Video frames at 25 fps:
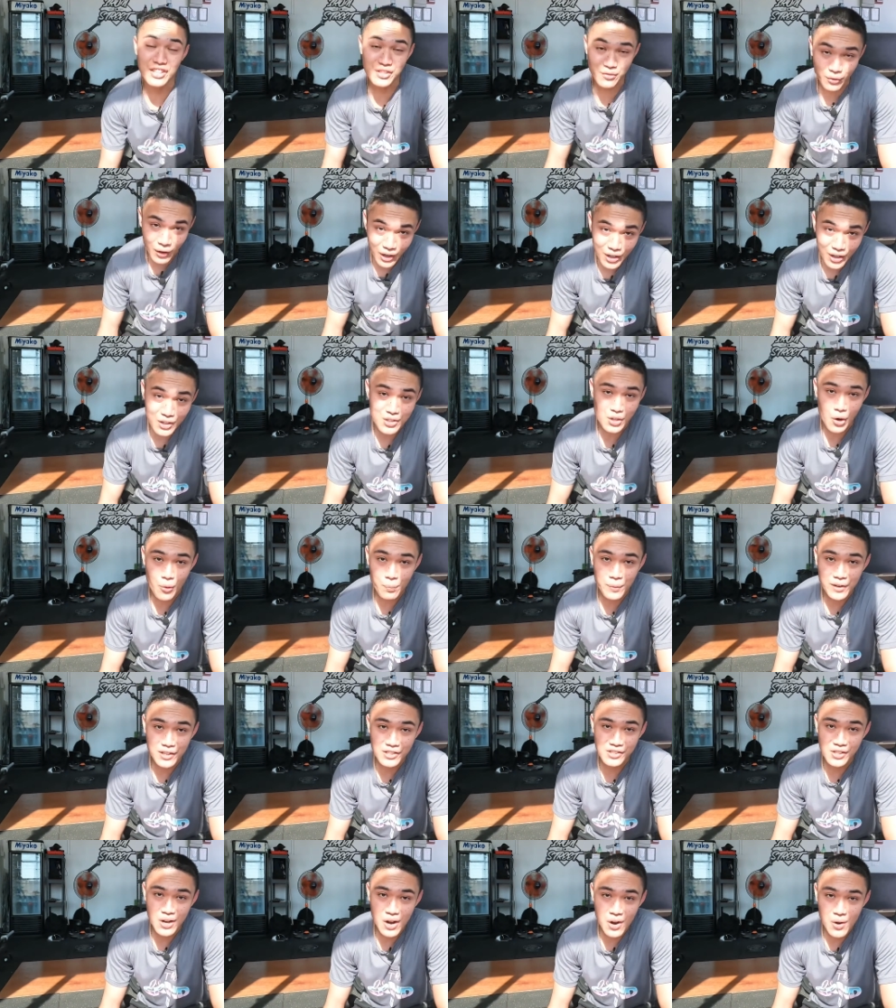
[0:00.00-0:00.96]
as far as
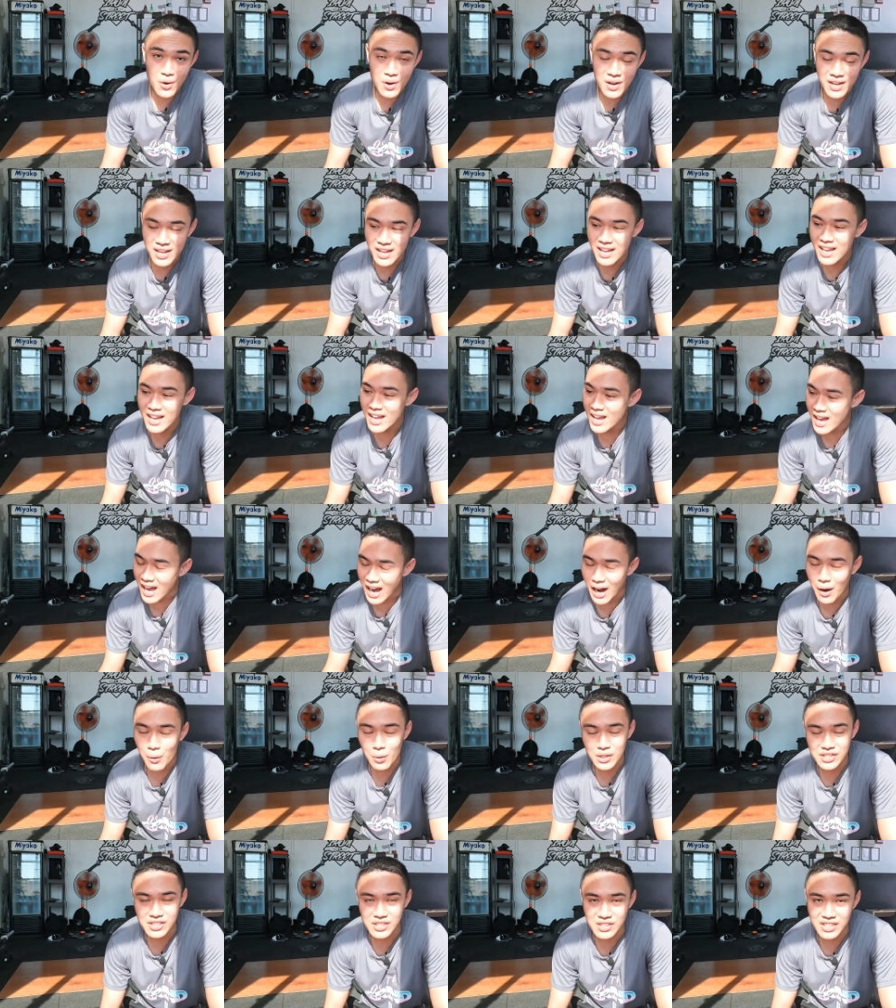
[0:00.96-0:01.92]
openers go,
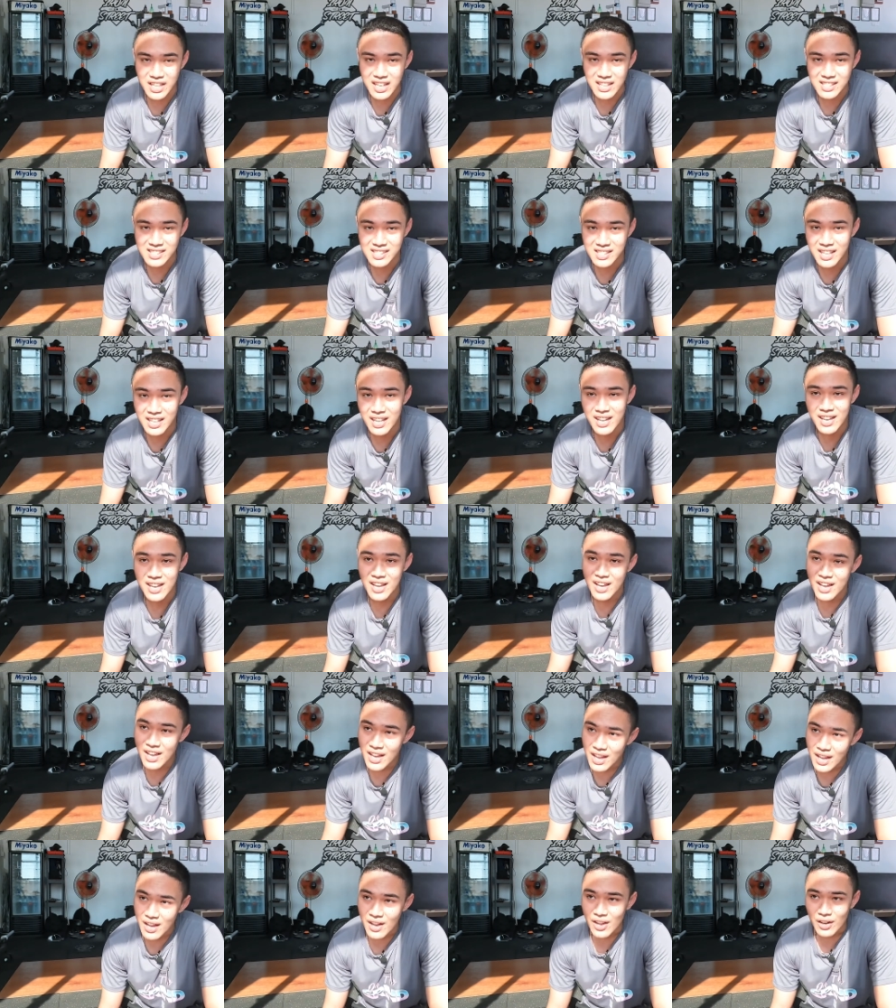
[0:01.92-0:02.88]
I would suggest
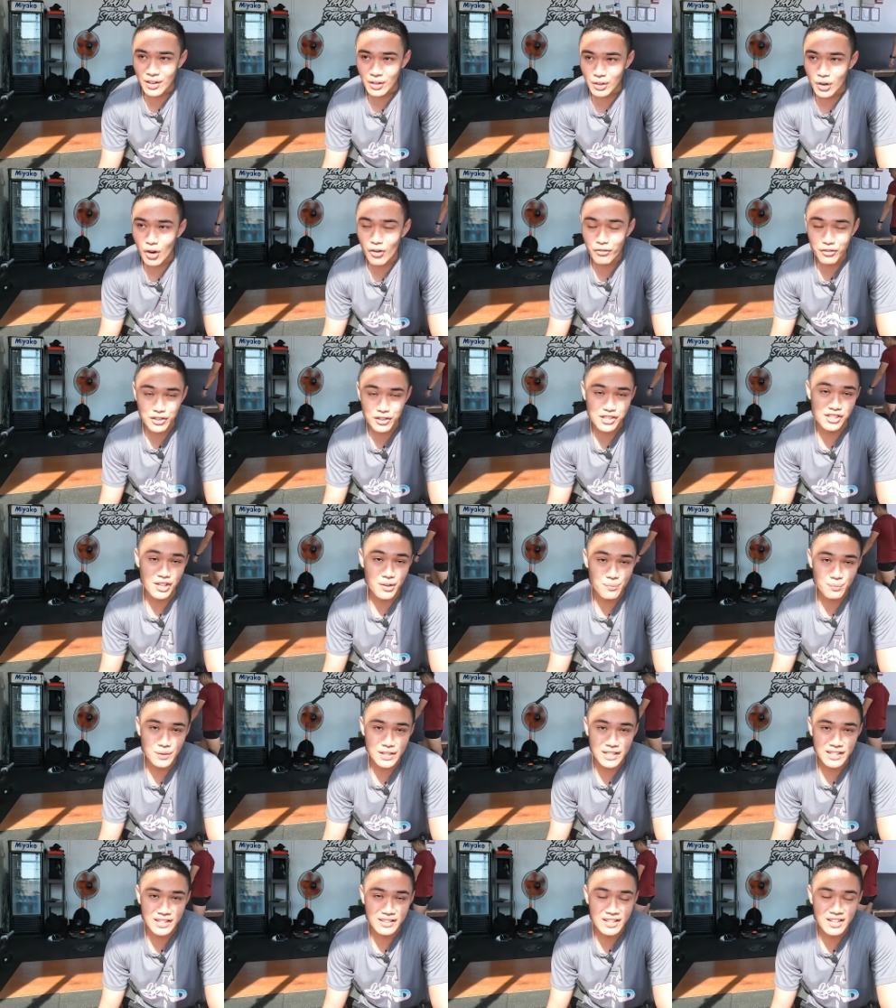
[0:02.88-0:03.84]
go for
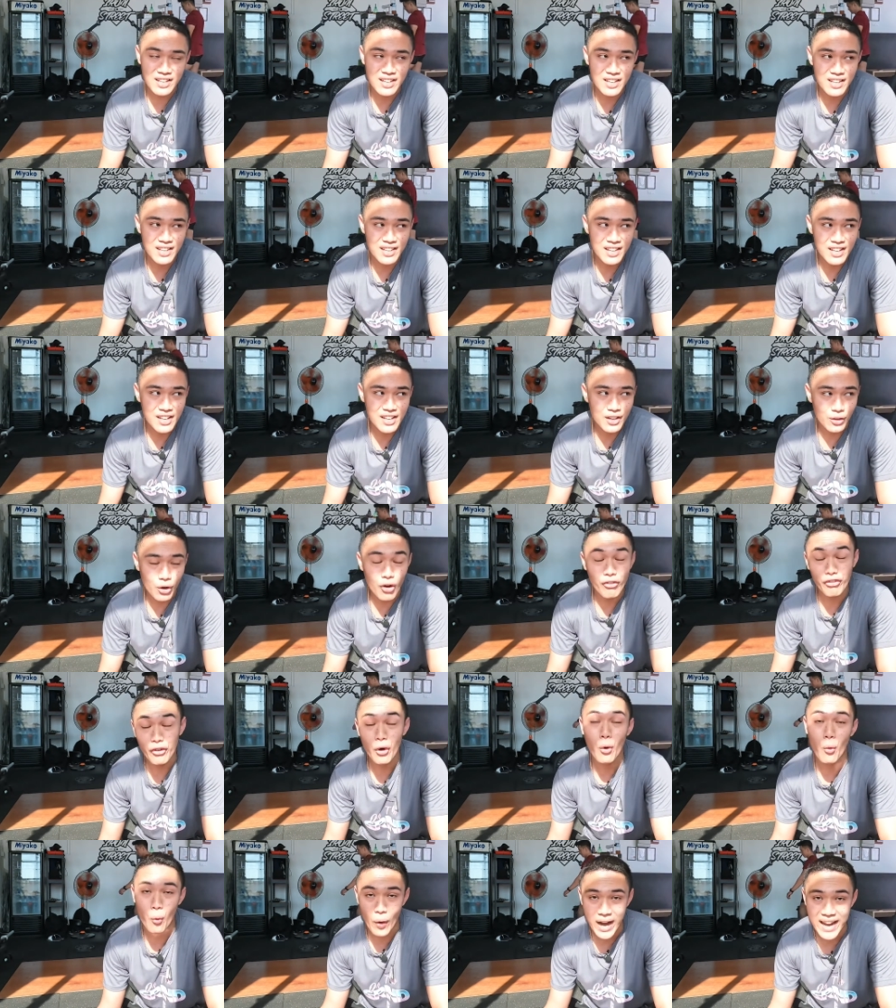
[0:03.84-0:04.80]
something, go
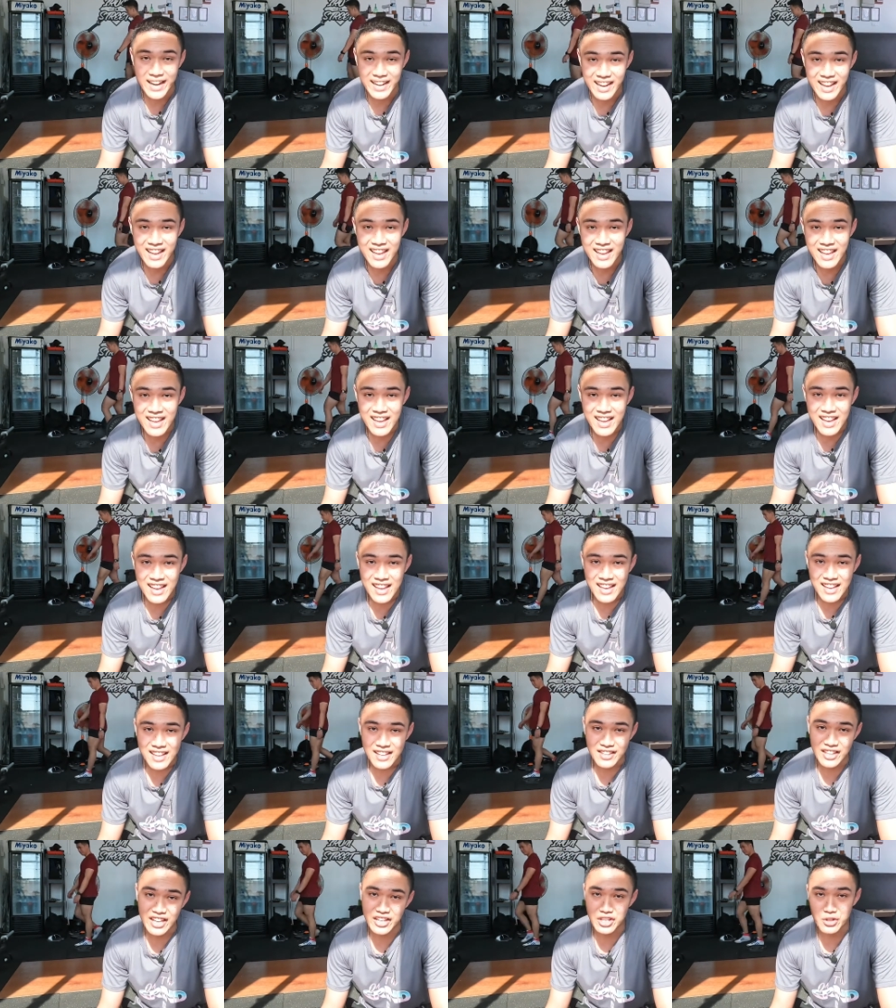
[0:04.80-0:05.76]
for a weight
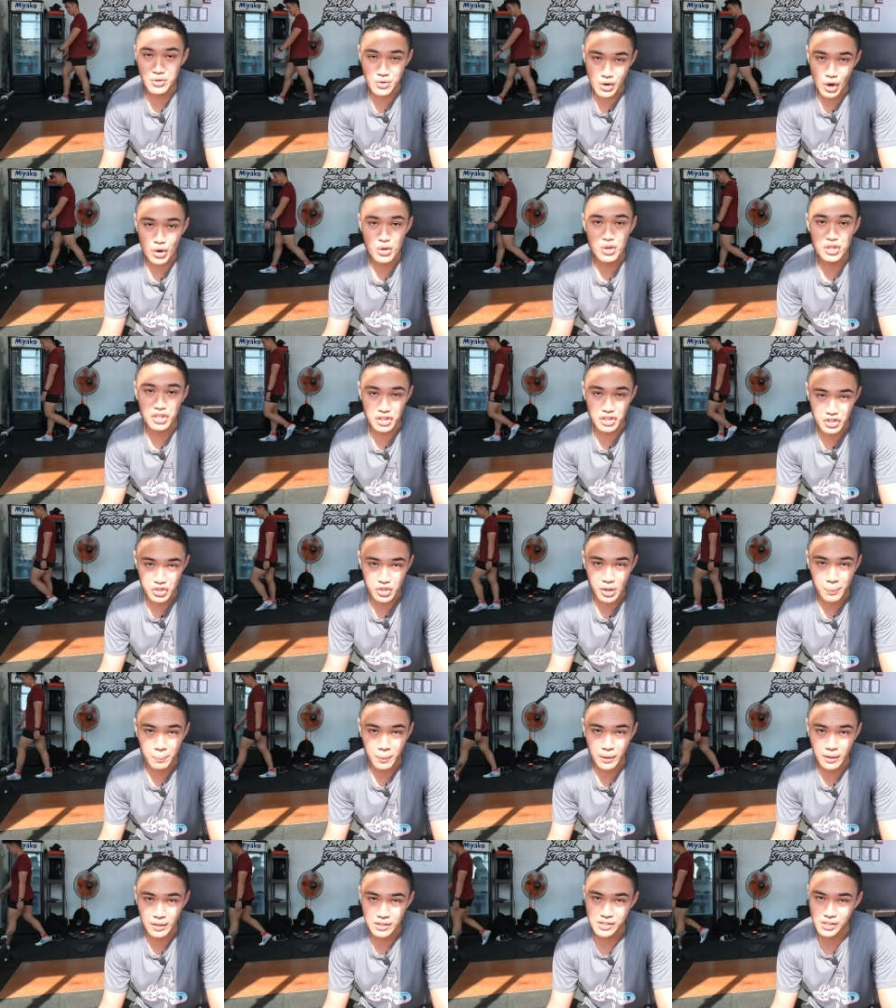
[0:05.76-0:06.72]
that you know you can
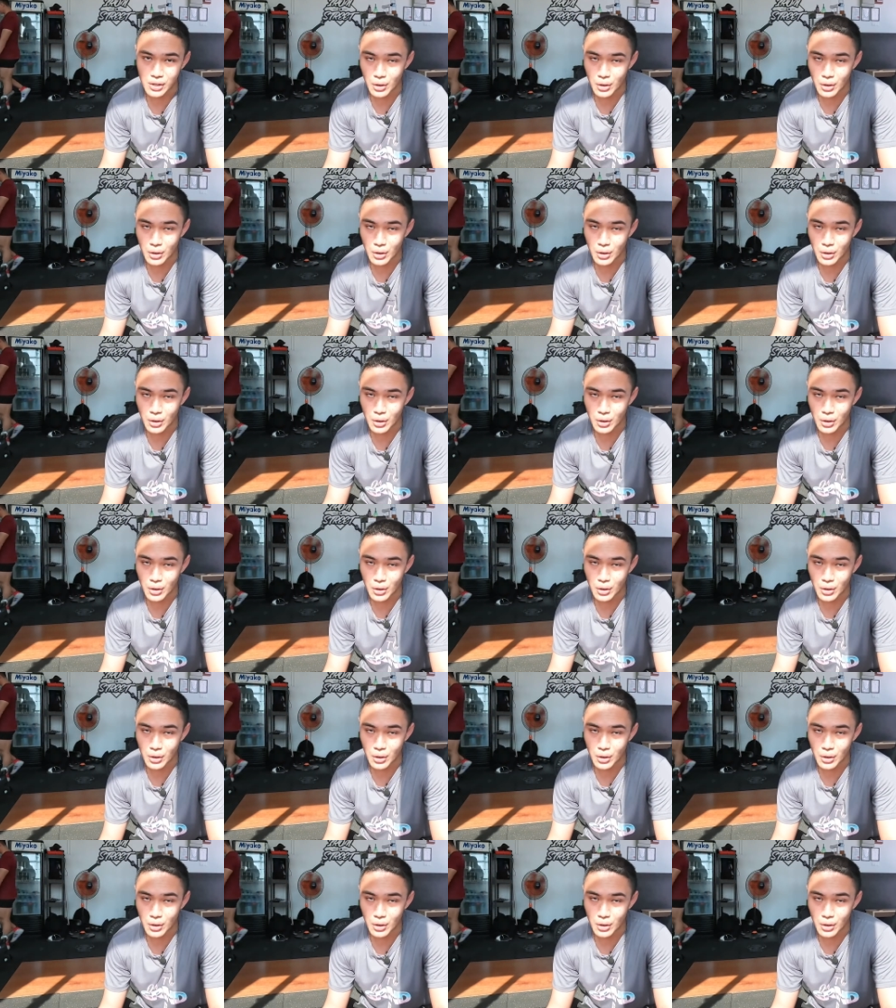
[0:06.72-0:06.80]
triple.